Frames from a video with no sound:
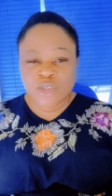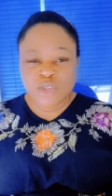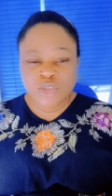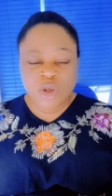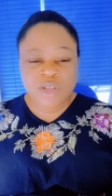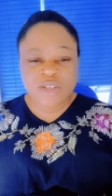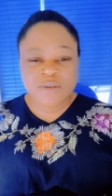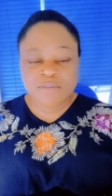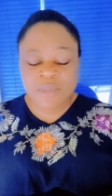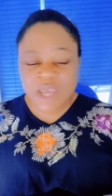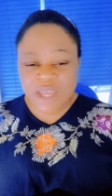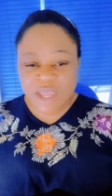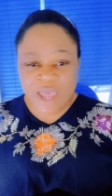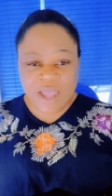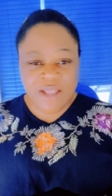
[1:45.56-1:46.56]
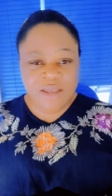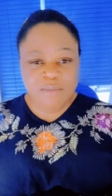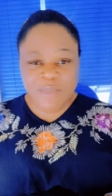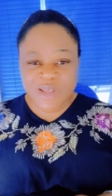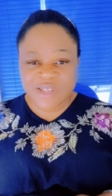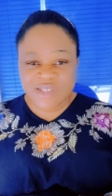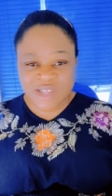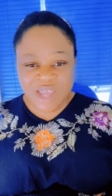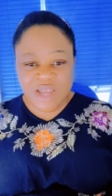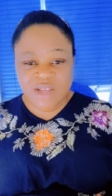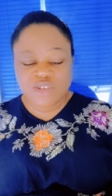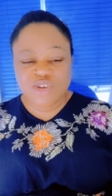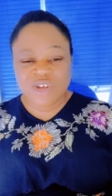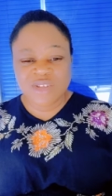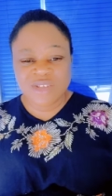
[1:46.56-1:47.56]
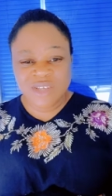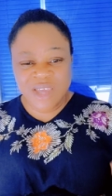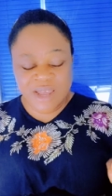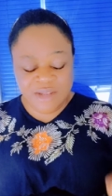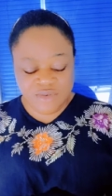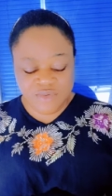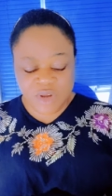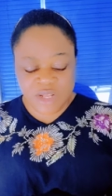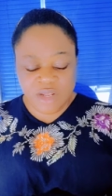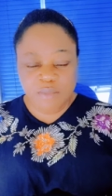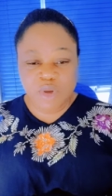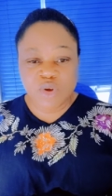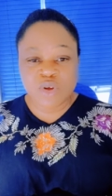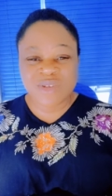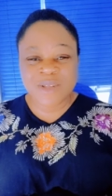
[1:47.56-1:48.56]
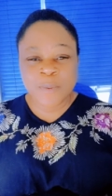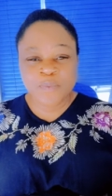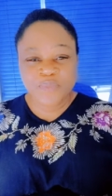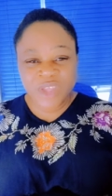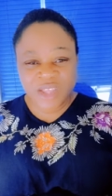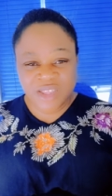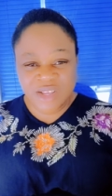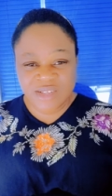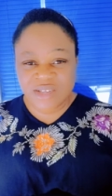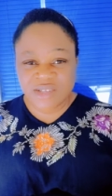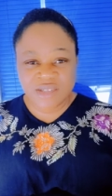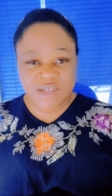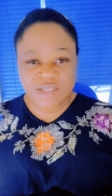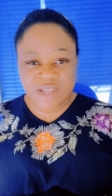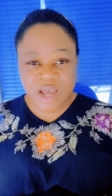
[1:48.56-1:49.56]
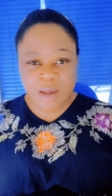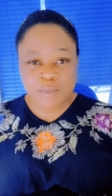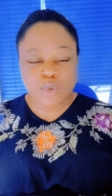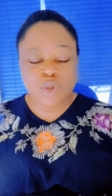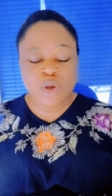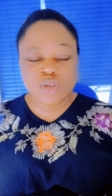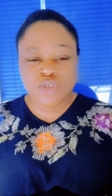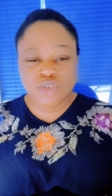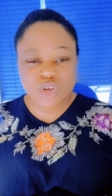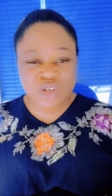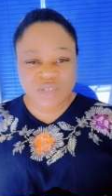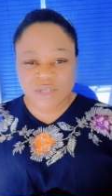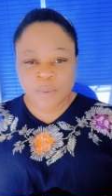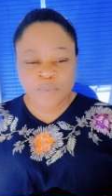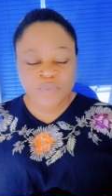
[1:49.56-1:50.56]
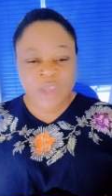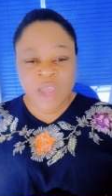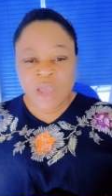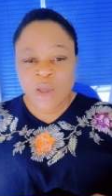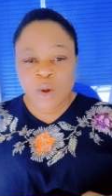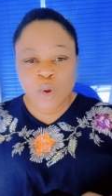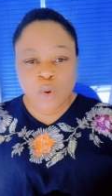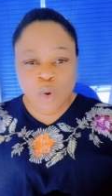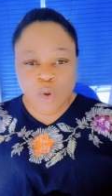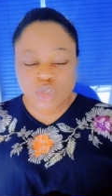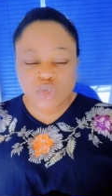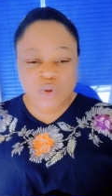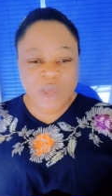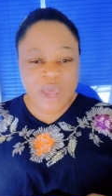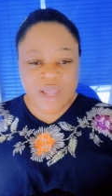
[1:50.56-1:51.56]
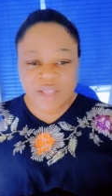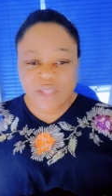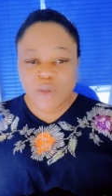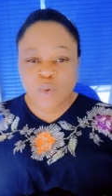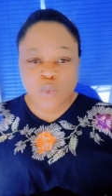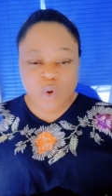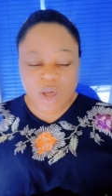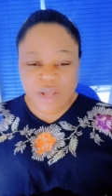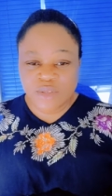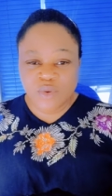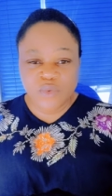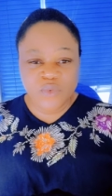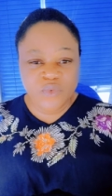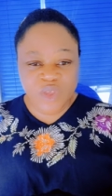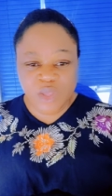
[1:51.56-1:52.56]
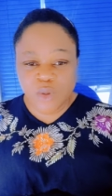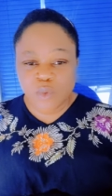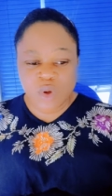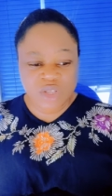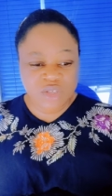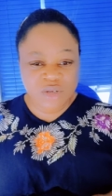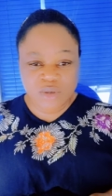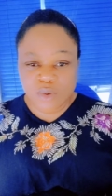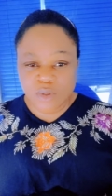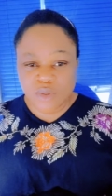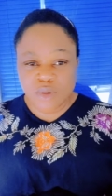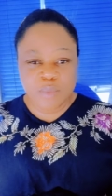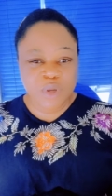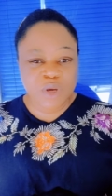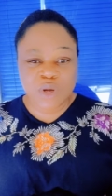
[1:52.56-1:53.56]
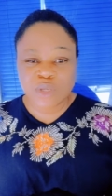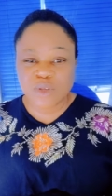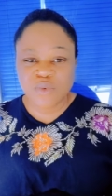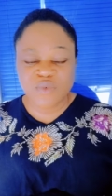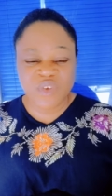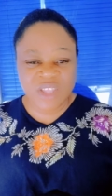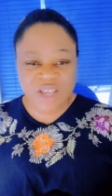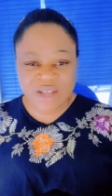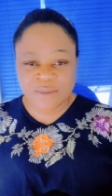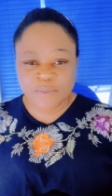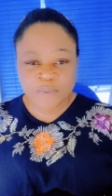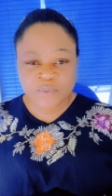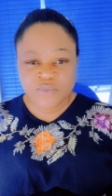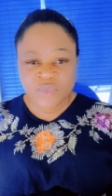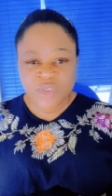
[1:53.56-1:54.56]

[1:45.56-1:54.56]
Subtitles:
Don't make any mistake. Just get ready because this is the time. Don't just go to anyone you feel you want to go to because you feel that